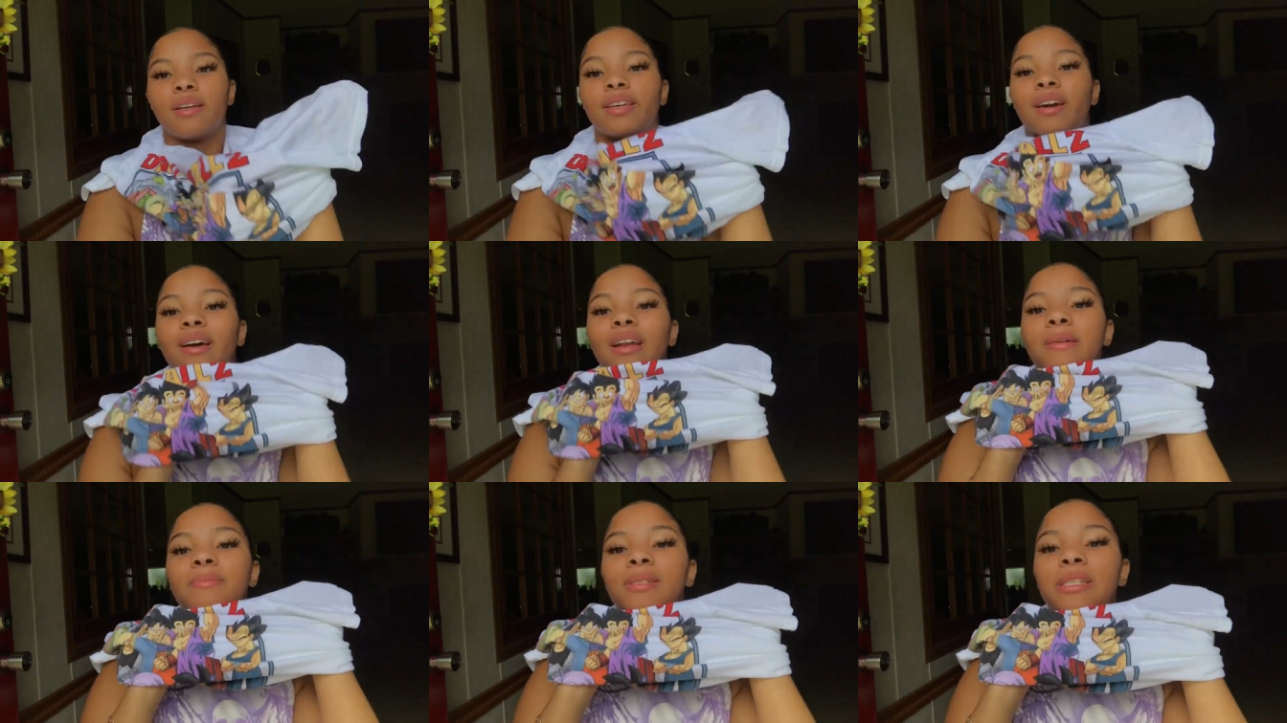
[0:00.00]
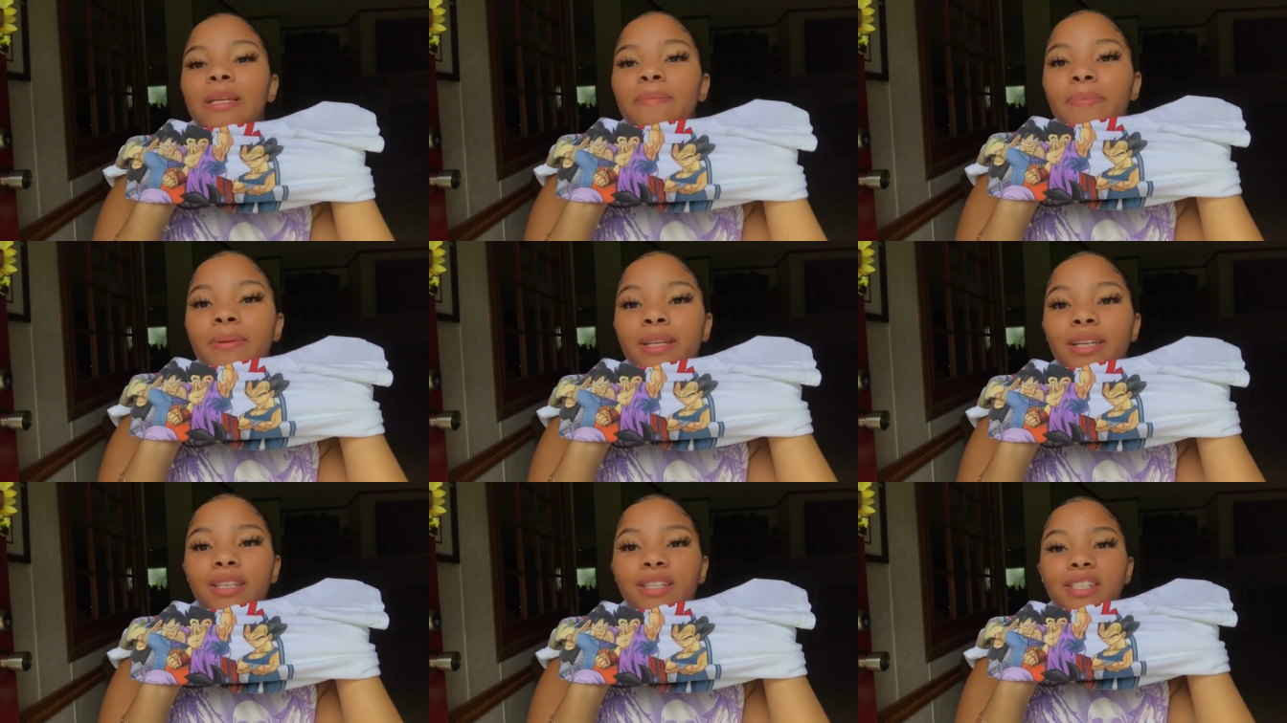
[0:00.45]
Y'all, I'm
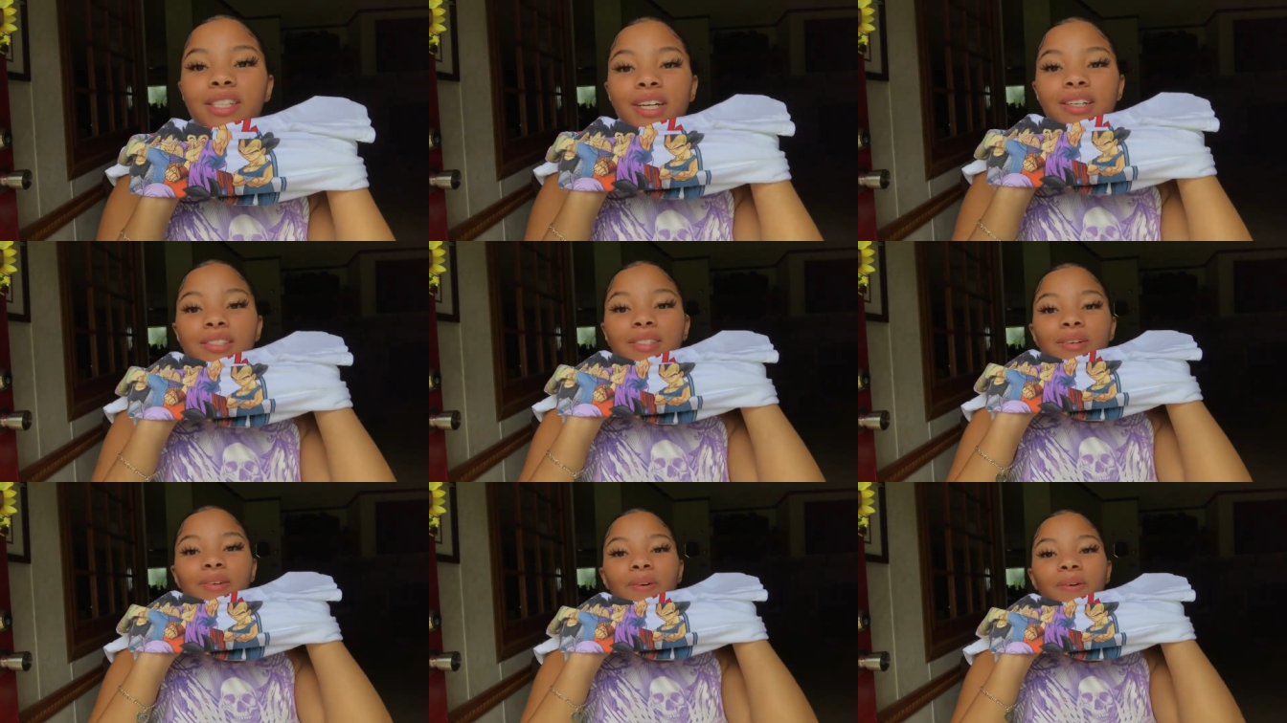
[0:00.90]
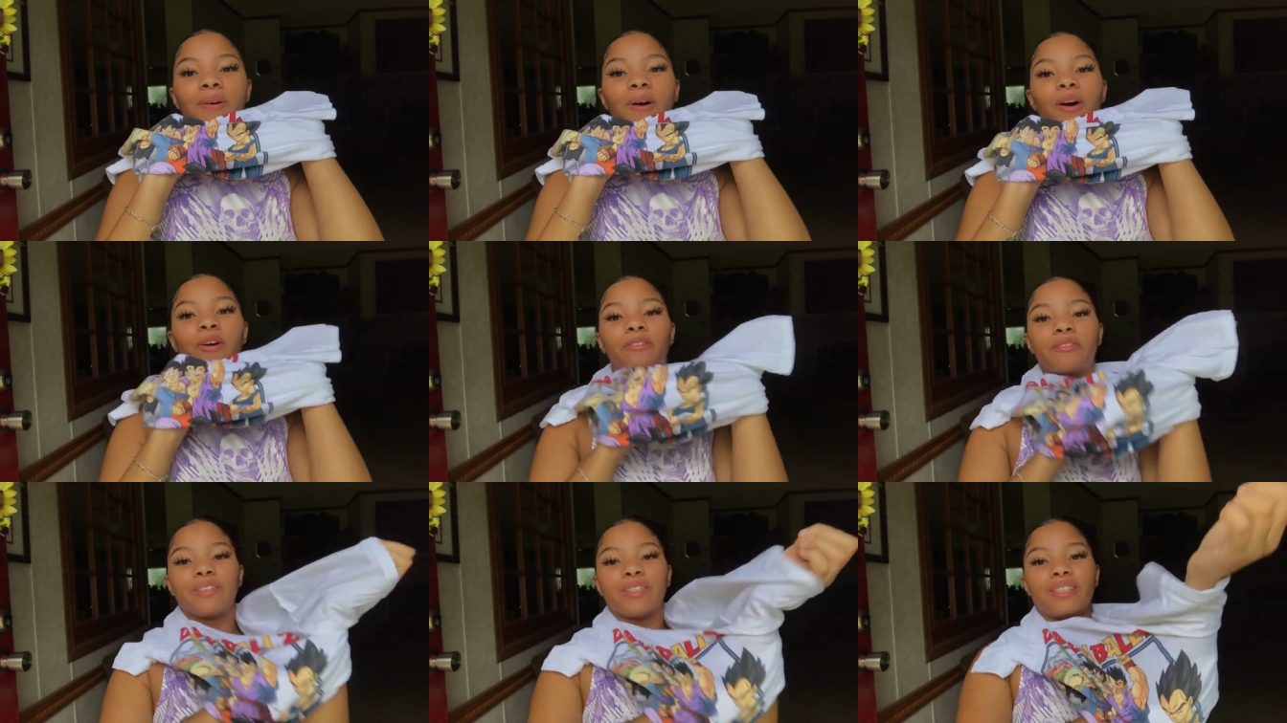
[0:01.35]
slipping these shirts on
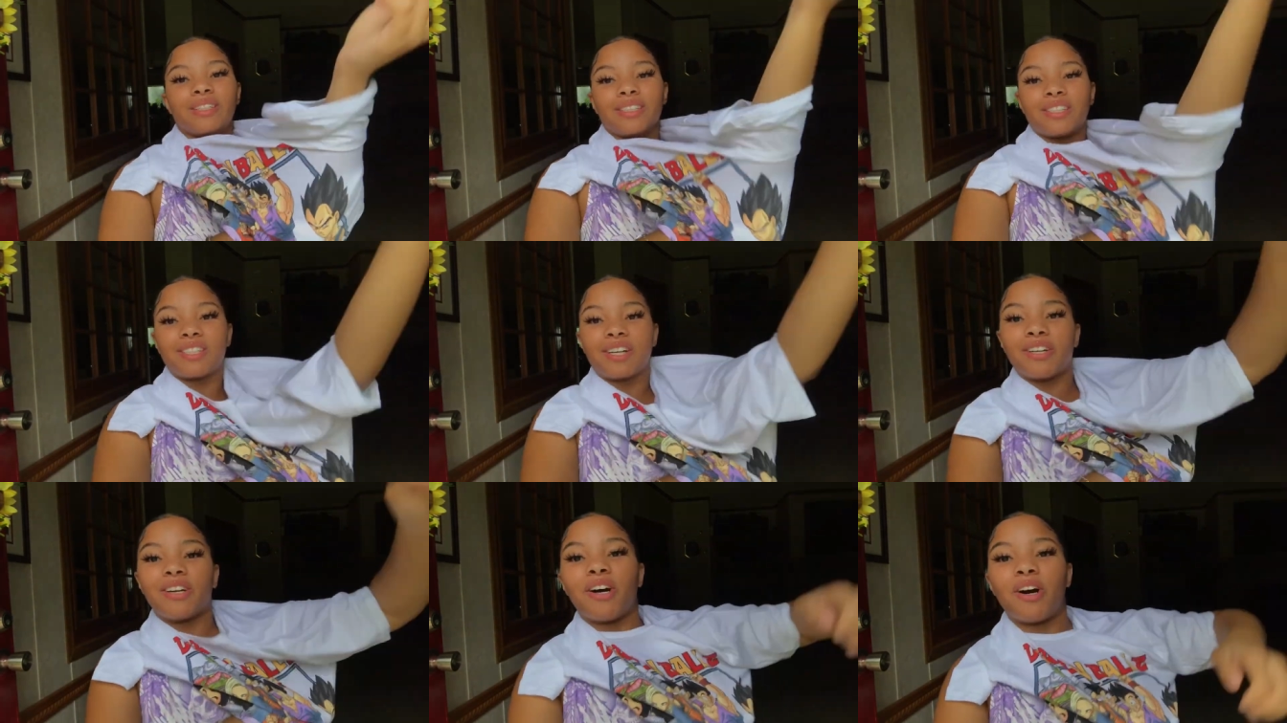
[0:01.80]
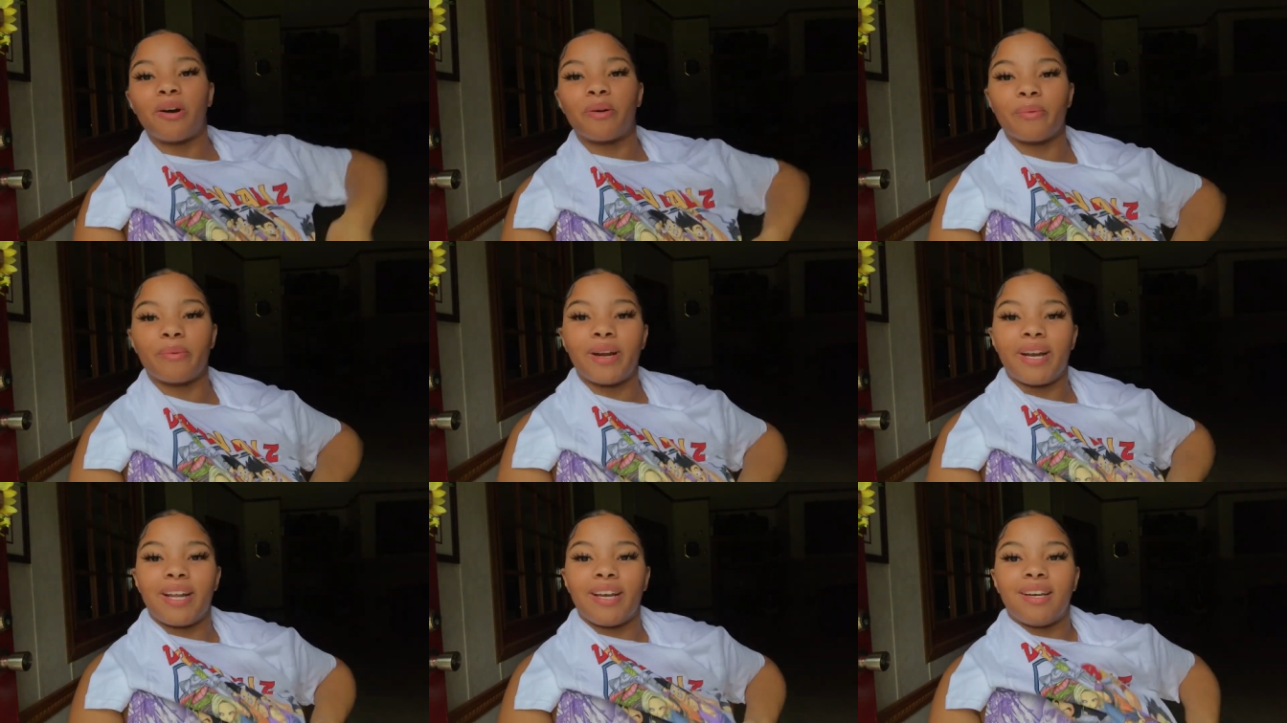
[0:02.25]
over this shirt
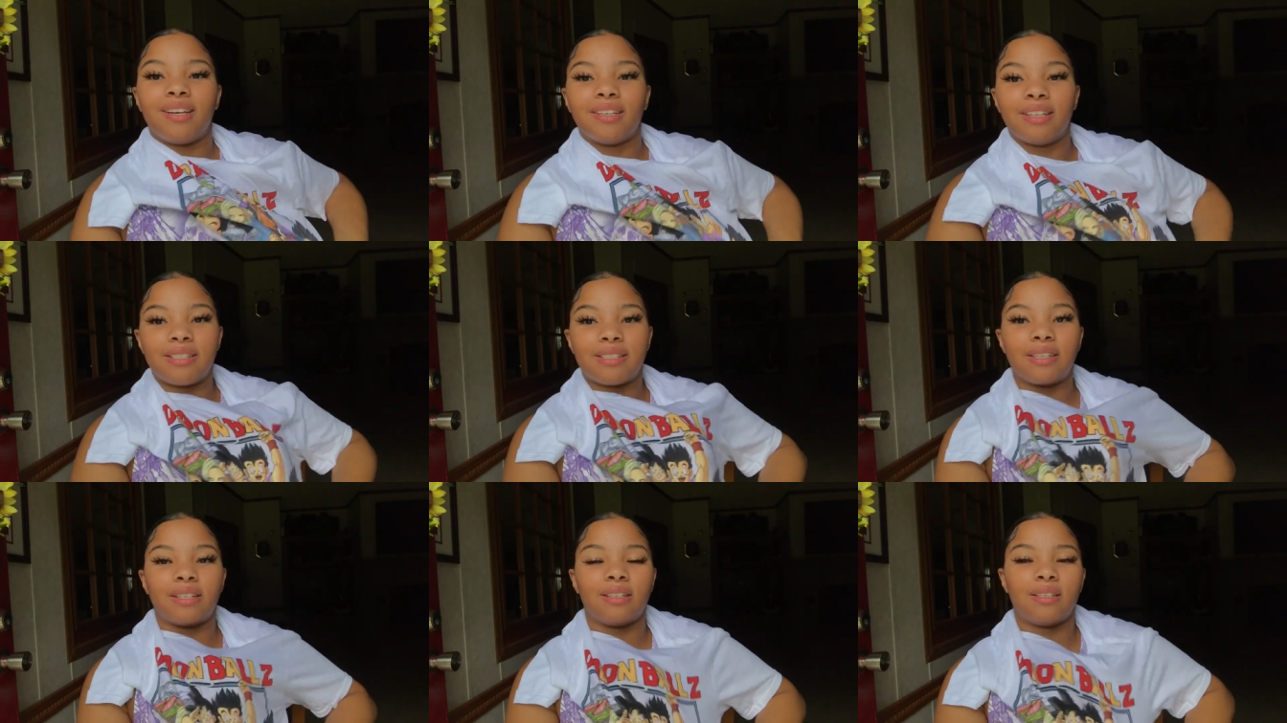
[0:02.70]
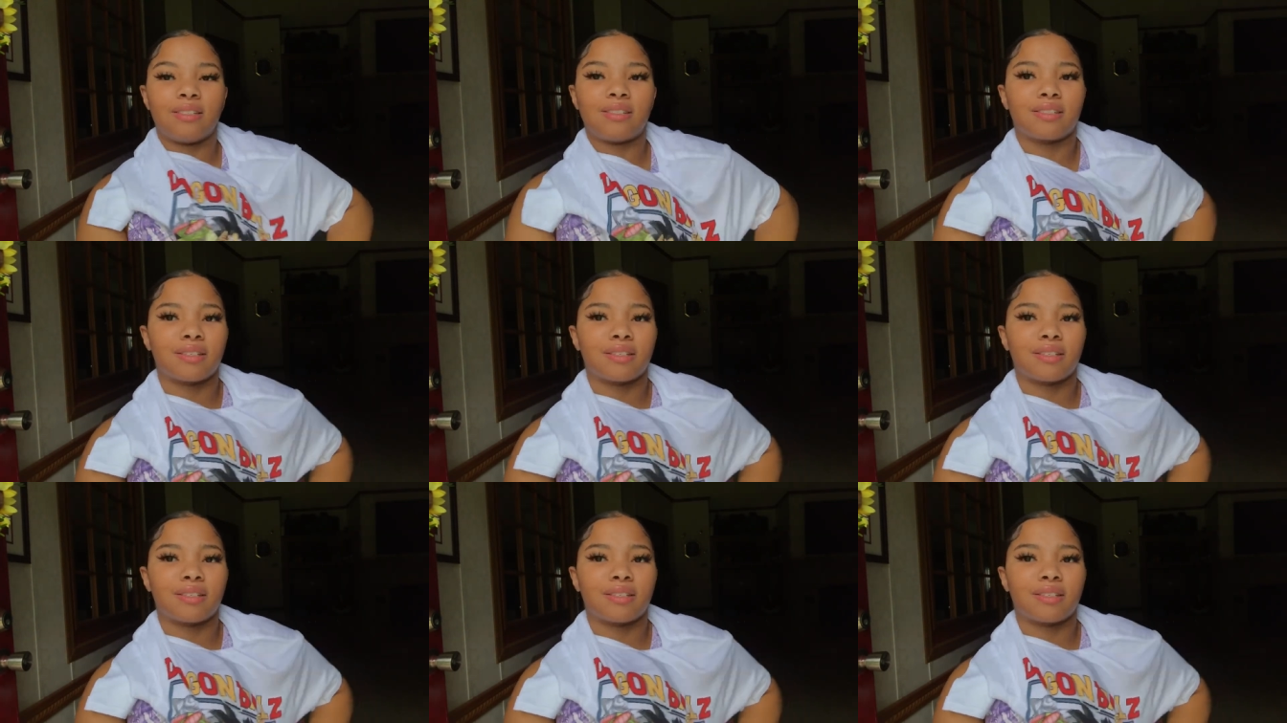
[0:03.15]
already. Unless it looks